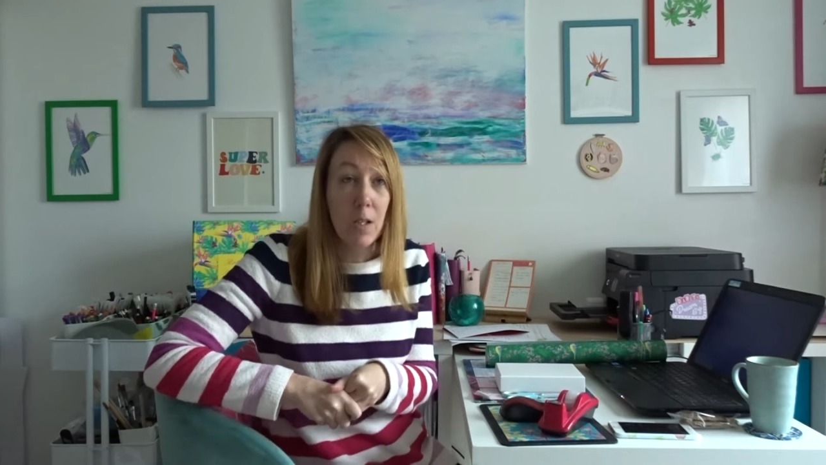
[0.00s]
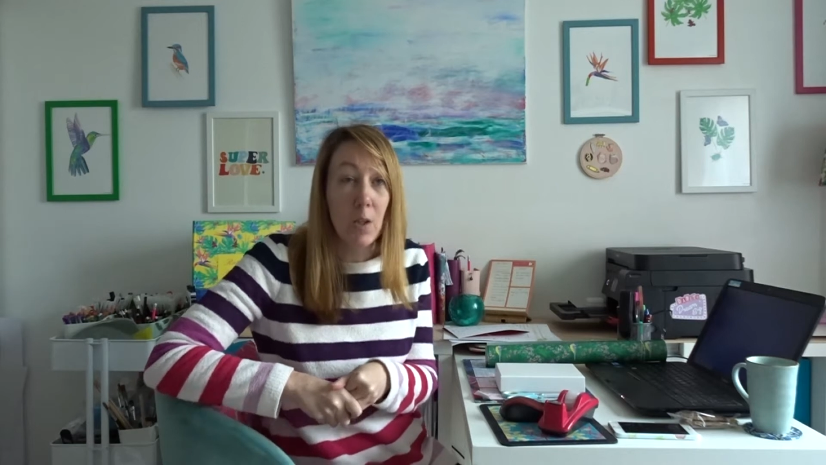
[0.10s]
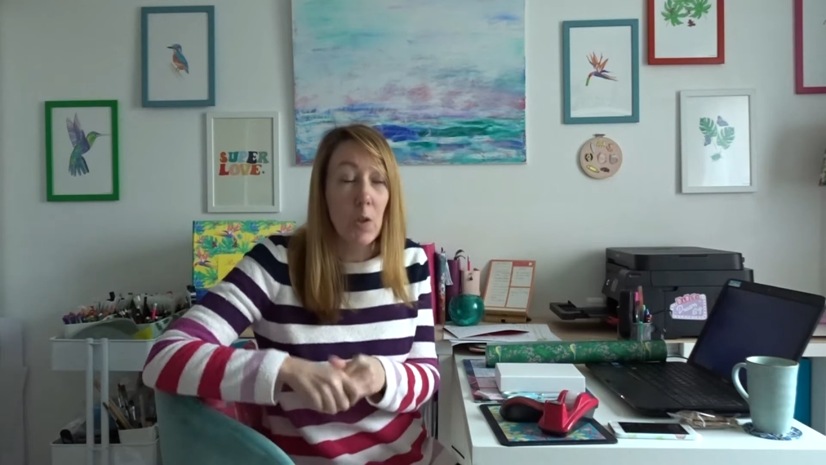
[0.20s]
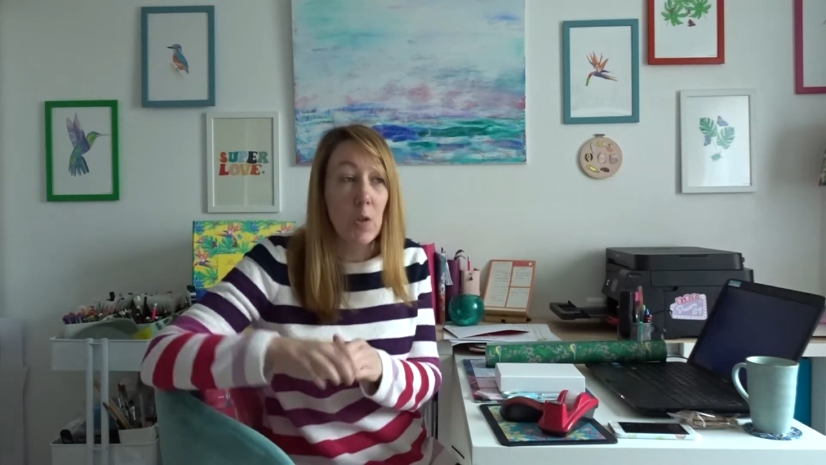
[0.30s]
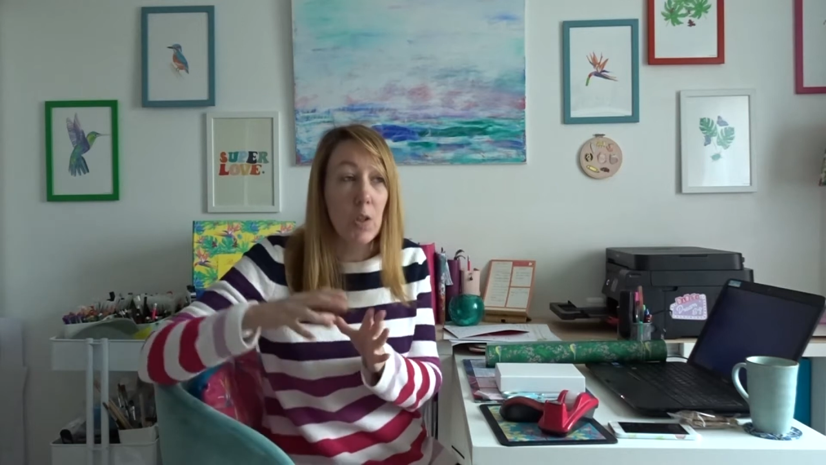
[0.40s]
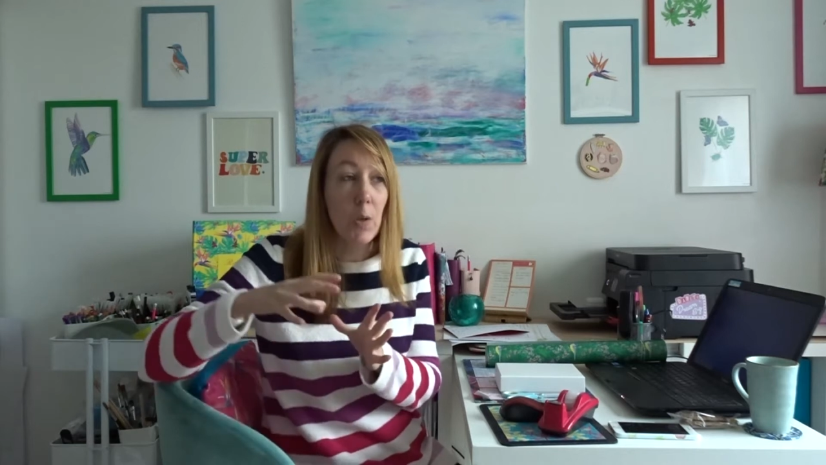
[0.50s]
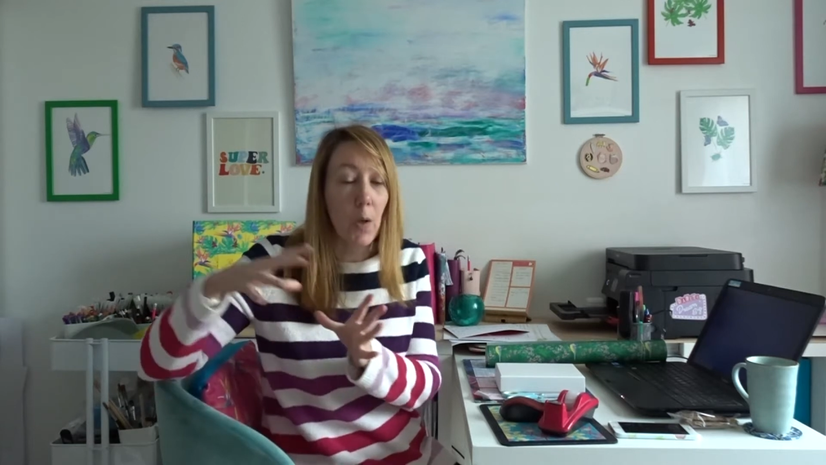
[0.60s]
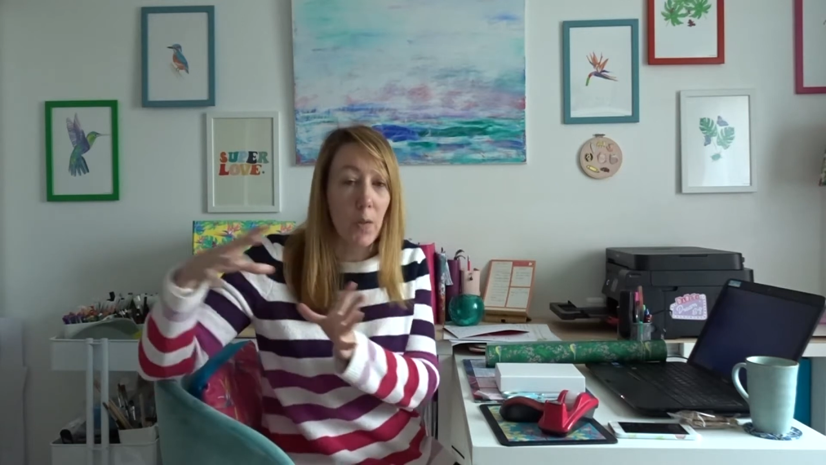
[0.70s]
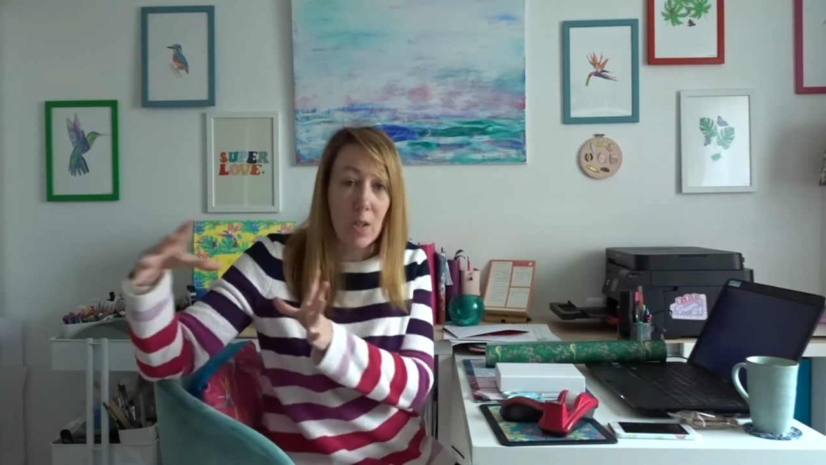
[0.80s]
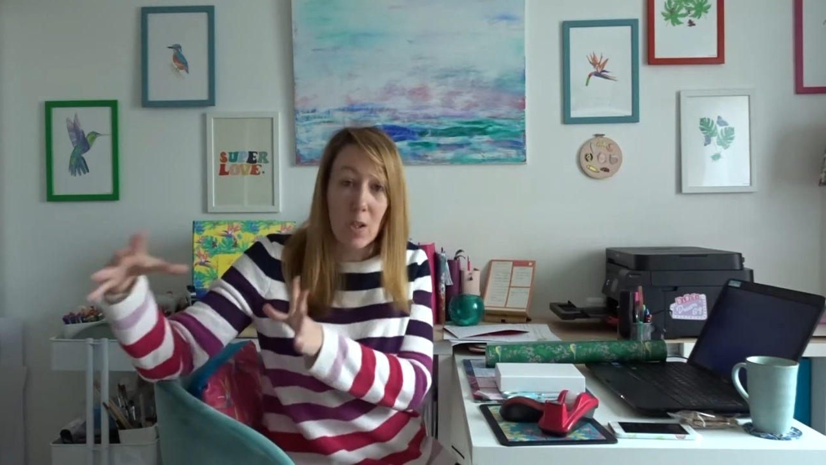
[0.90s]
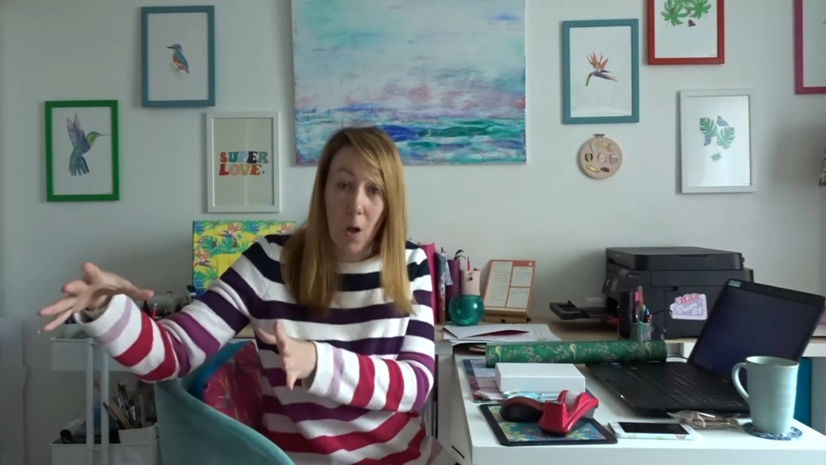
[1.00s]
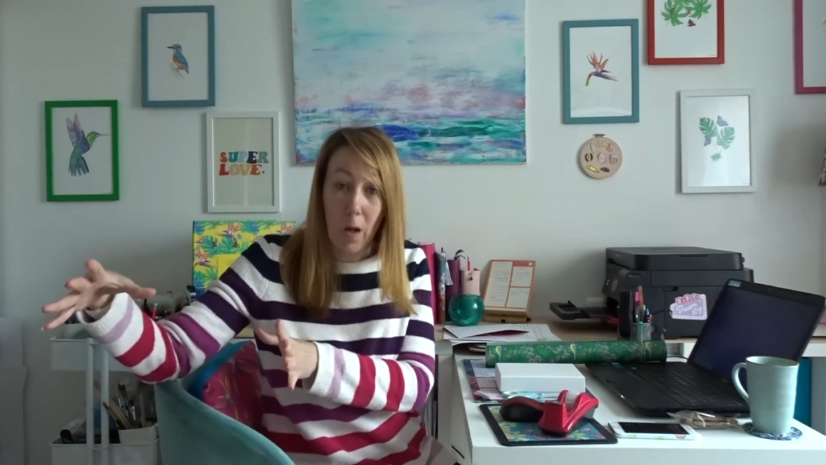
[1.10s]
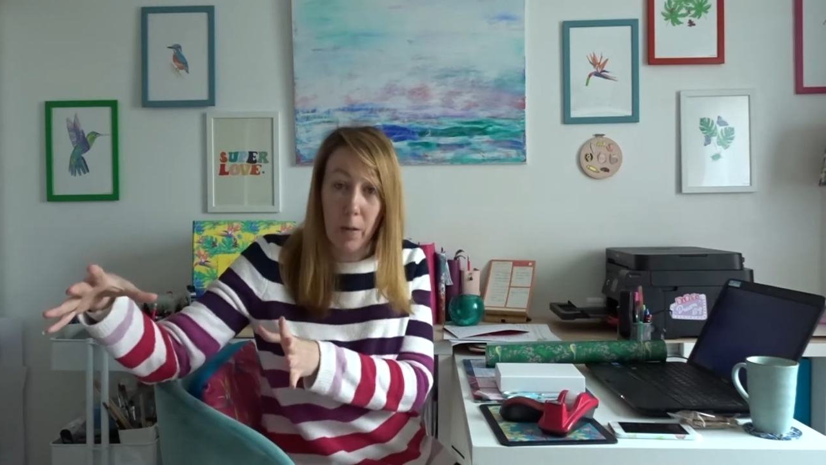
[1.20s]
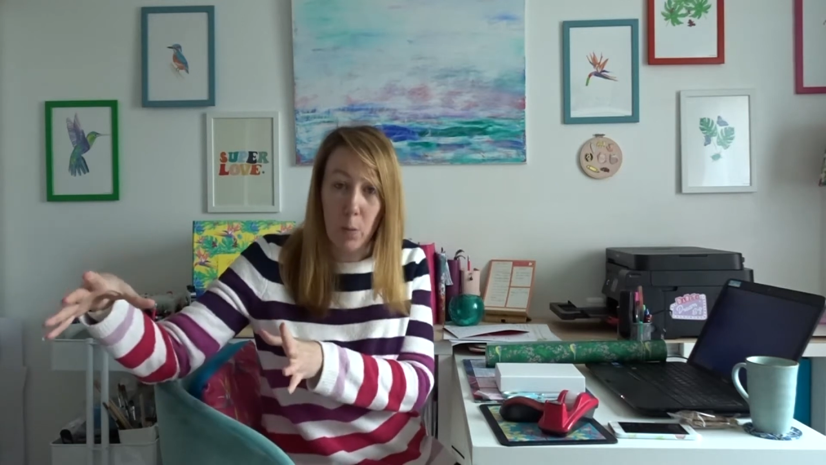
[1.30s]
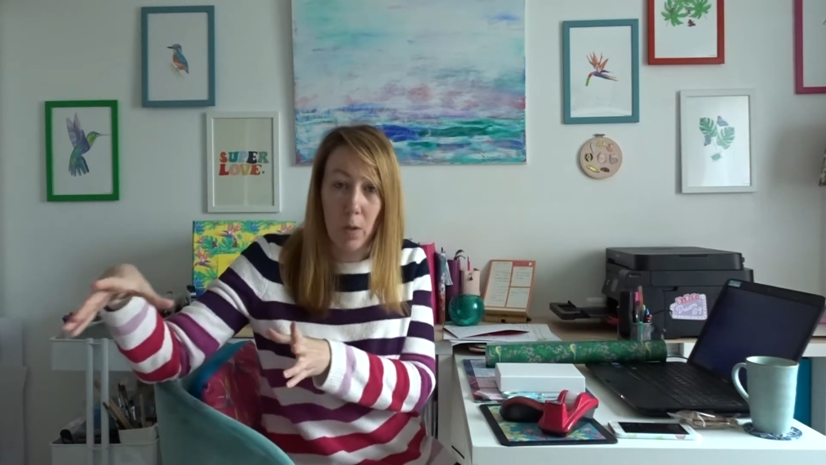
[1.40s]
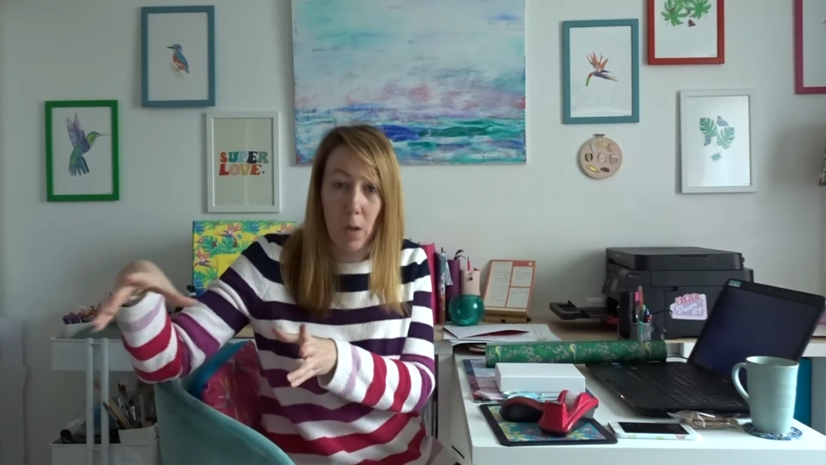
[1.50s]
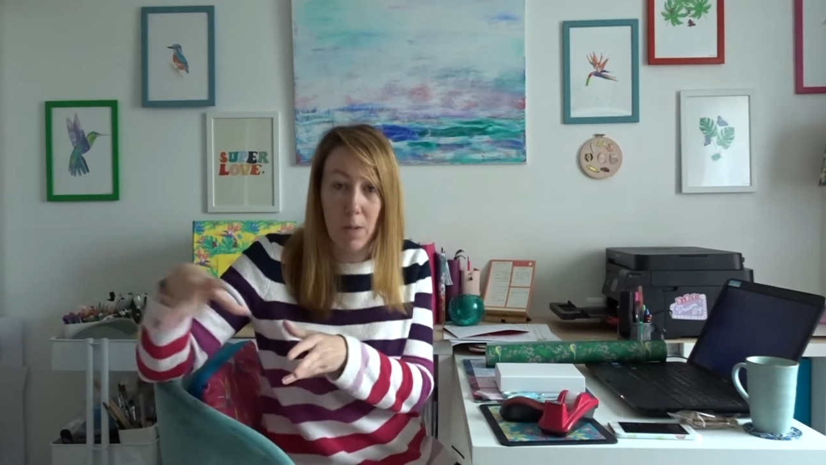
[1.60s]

So I used to do it on the side when I